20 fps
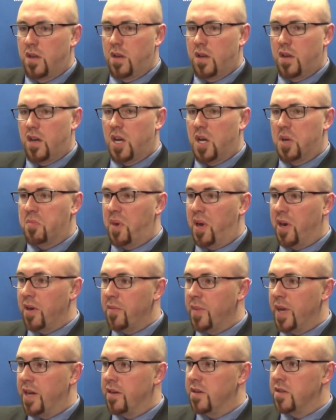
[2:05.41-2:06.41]

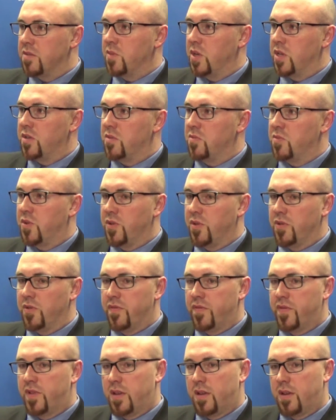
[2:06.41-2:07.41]
Marymount has much
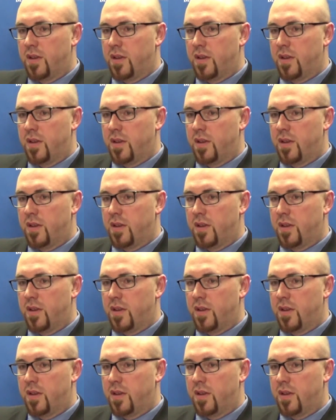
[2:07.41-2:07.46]
improved,